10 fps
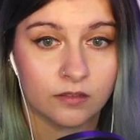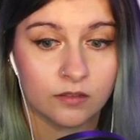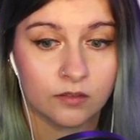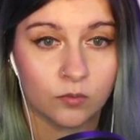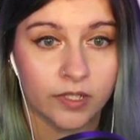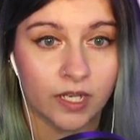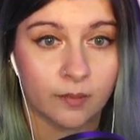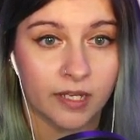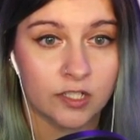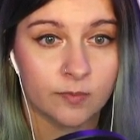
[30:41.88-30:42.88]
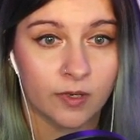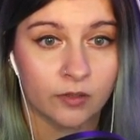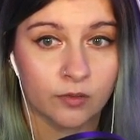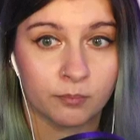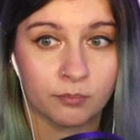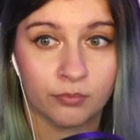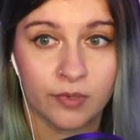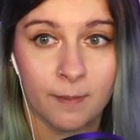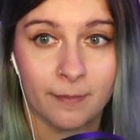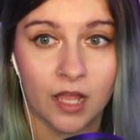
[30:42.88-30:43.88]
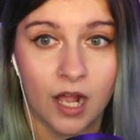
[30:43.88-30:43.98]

We got a page about Grimlock.